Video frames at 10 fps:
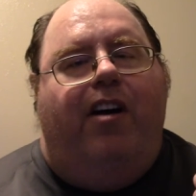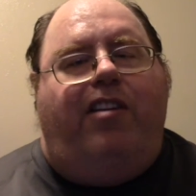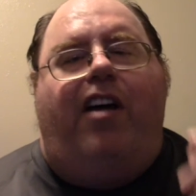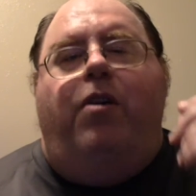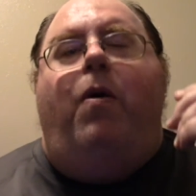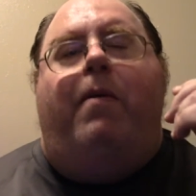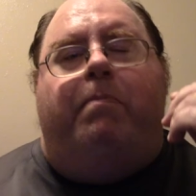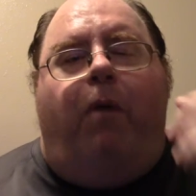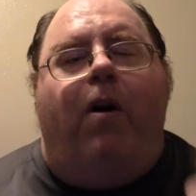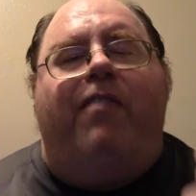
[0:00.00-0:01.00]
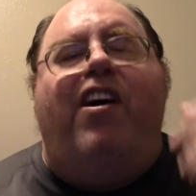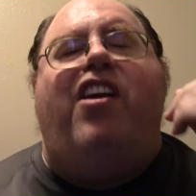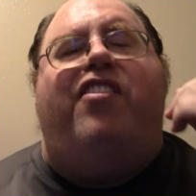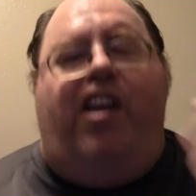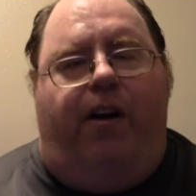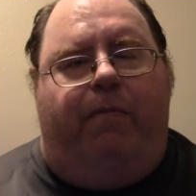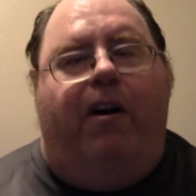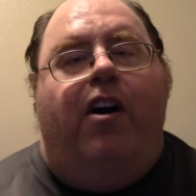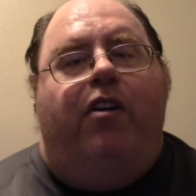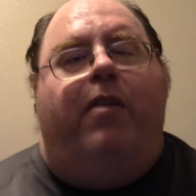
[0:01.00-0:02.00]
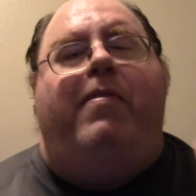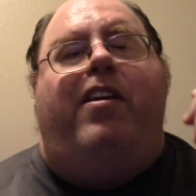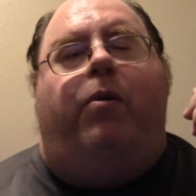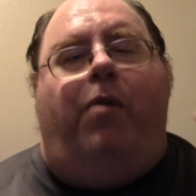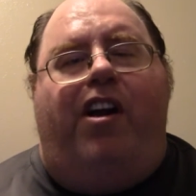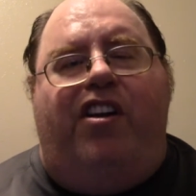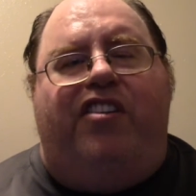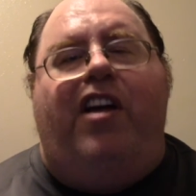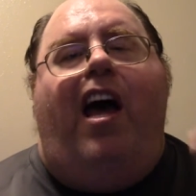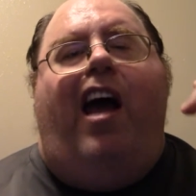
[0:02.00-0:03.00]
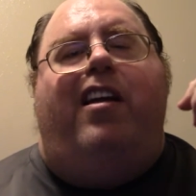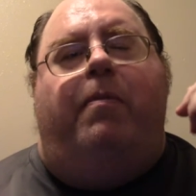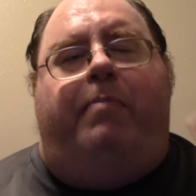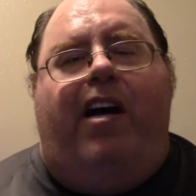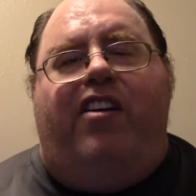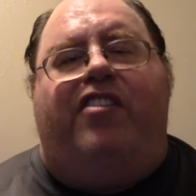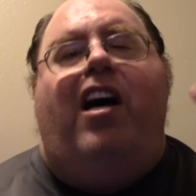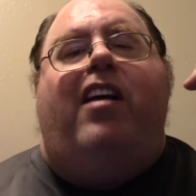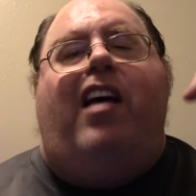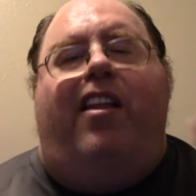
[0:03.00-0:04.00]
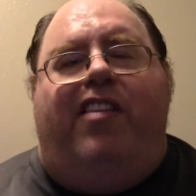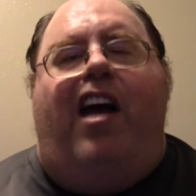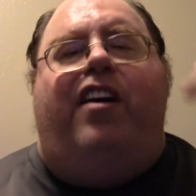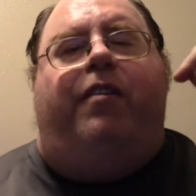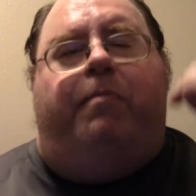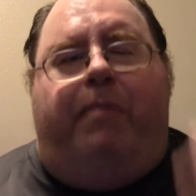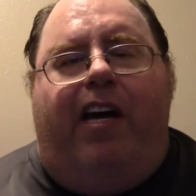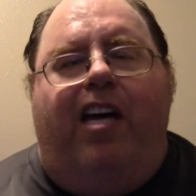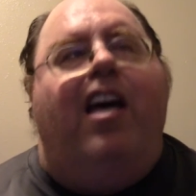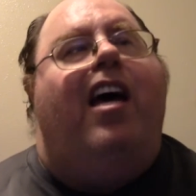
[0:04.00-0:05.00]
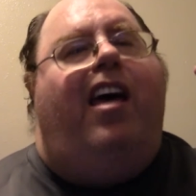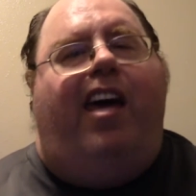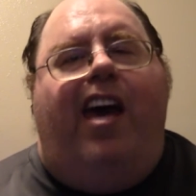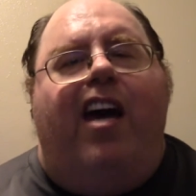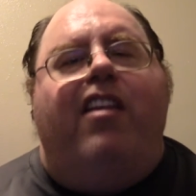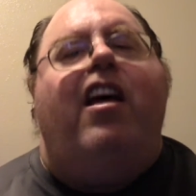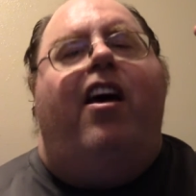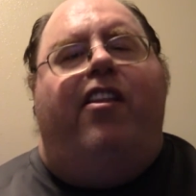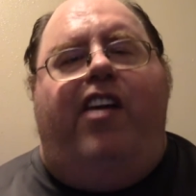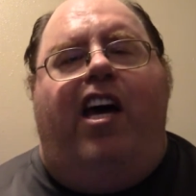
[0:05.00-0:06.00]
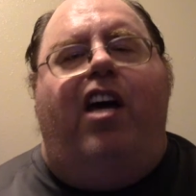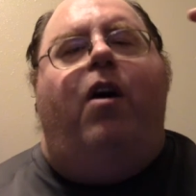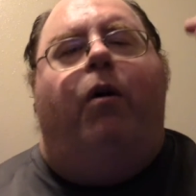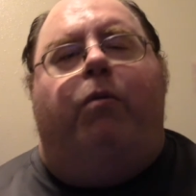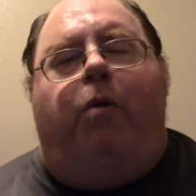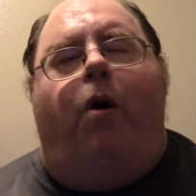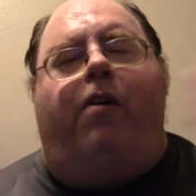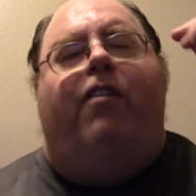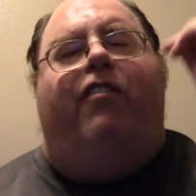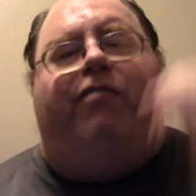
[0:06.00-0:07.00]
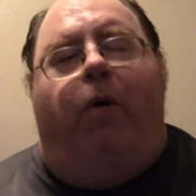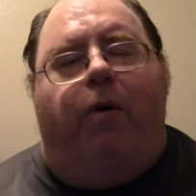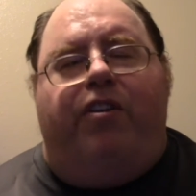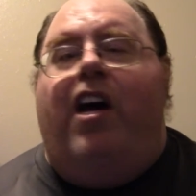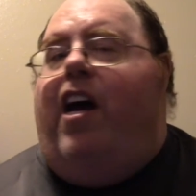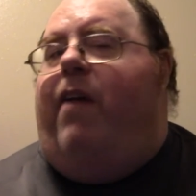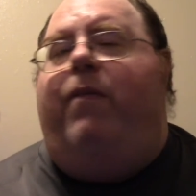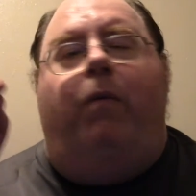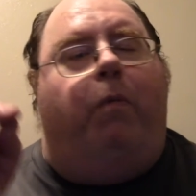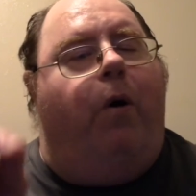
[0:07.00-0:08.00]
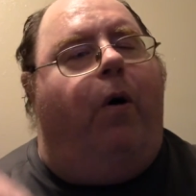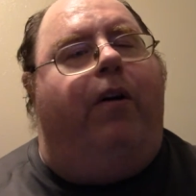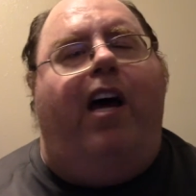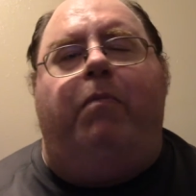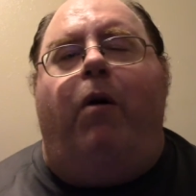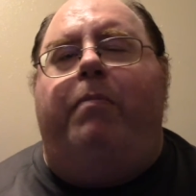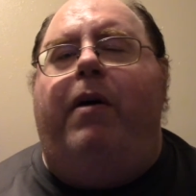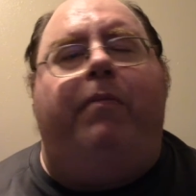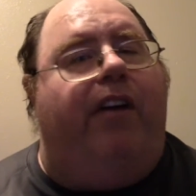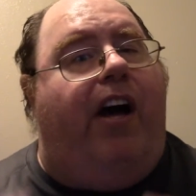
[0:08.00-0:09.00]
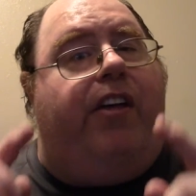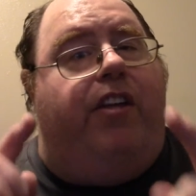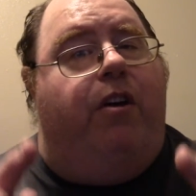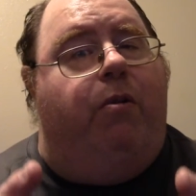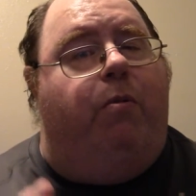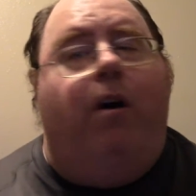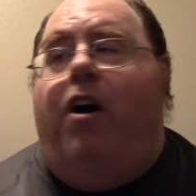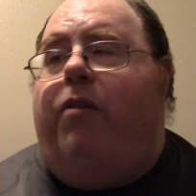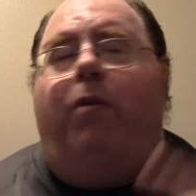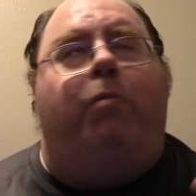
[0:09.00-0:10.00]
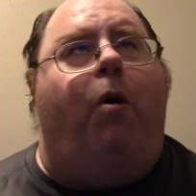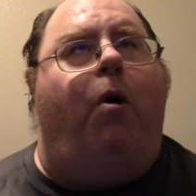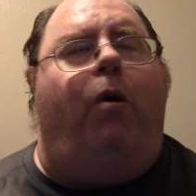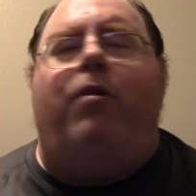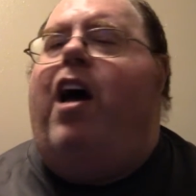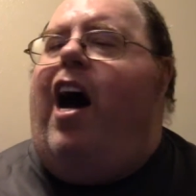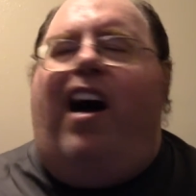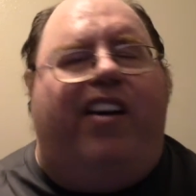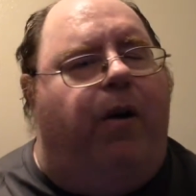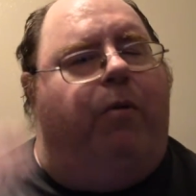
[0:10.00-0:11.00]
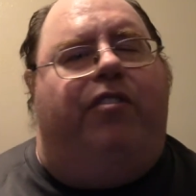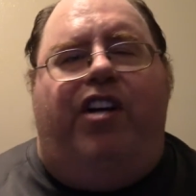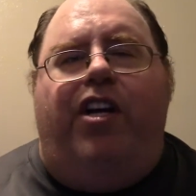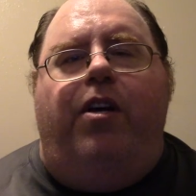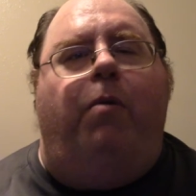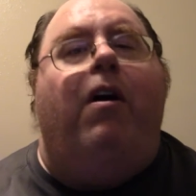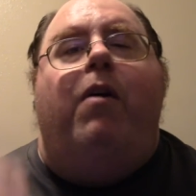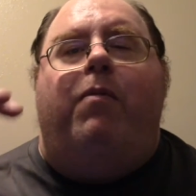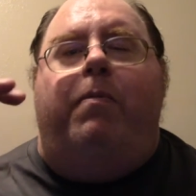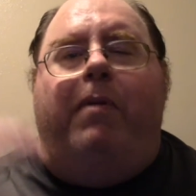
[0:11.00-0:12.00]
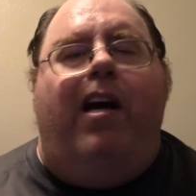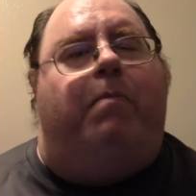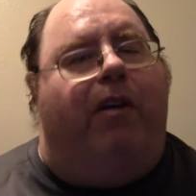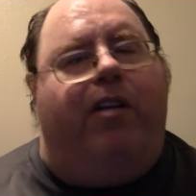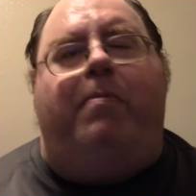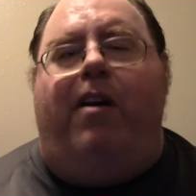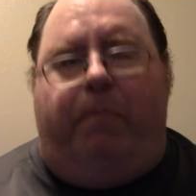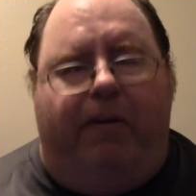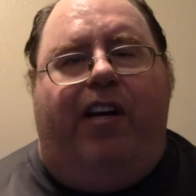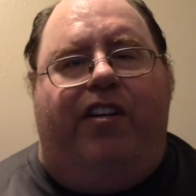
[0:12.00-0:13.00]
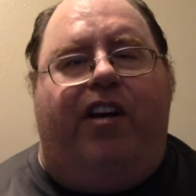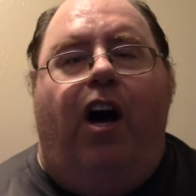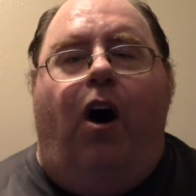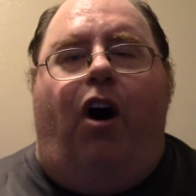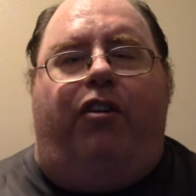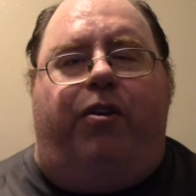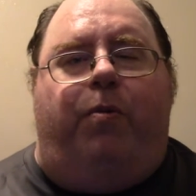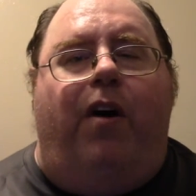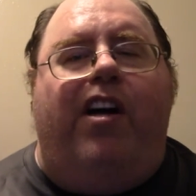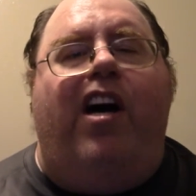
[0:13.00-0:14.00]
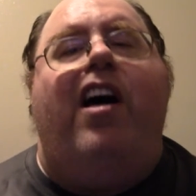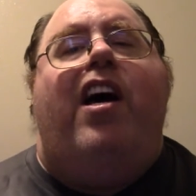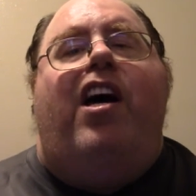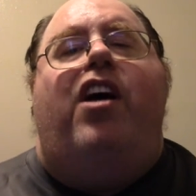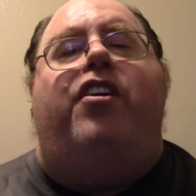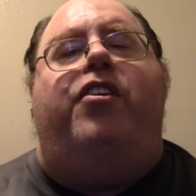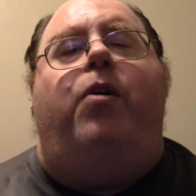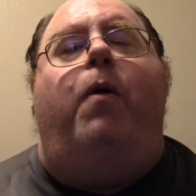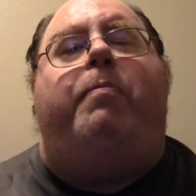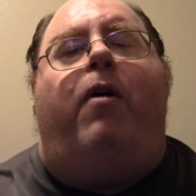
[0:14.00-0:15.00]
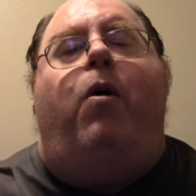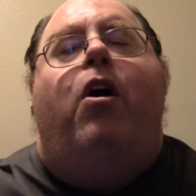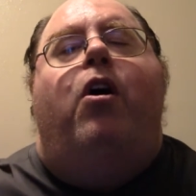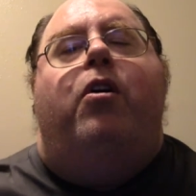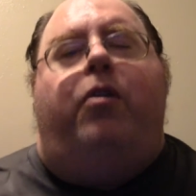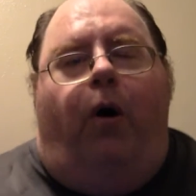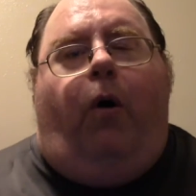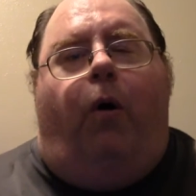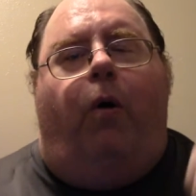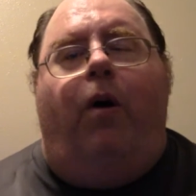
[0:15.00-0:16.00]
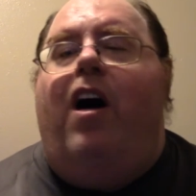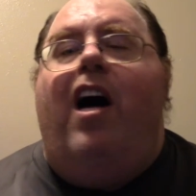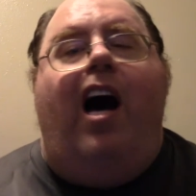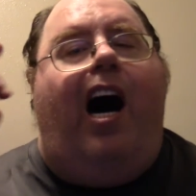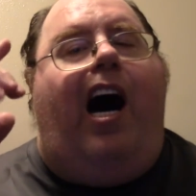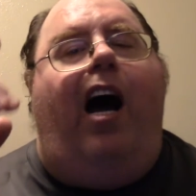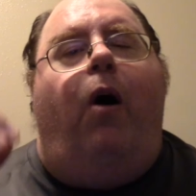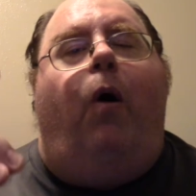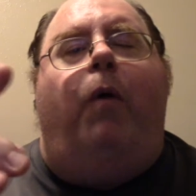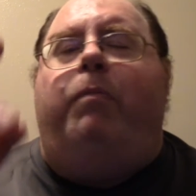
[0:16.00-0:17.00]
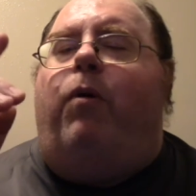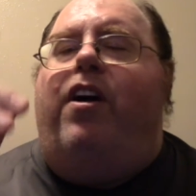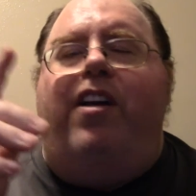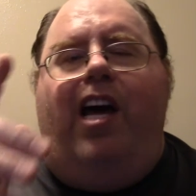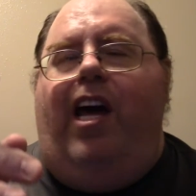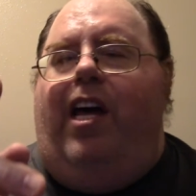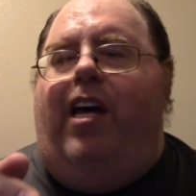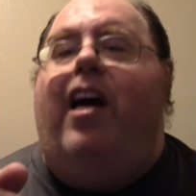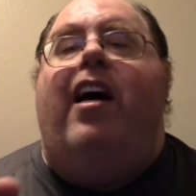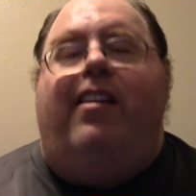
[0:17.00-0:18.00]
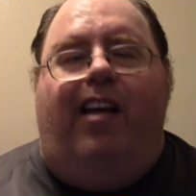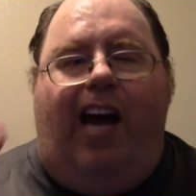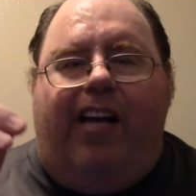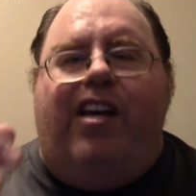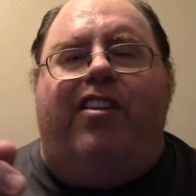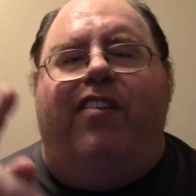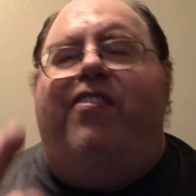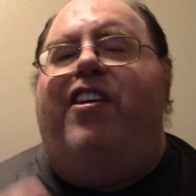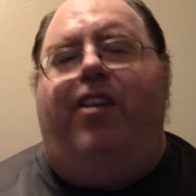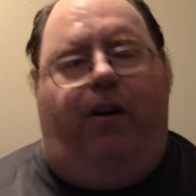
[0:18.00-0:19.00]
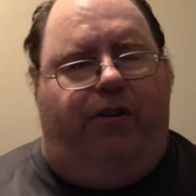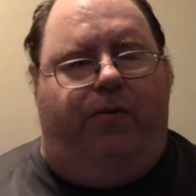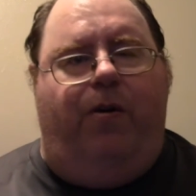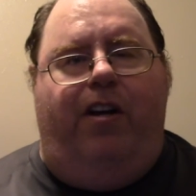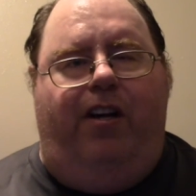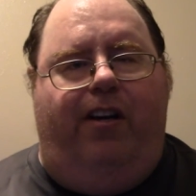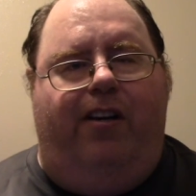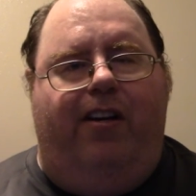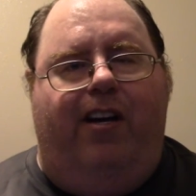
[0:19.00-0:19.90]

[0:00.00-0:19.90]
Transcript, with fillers: That you have motivated them to be the greatest and the best that they could be in the world force. If the world had more people like you, the world, I guarantee you, would be a much better place. Australia is super cool. I hope one day that I get to visit Australia.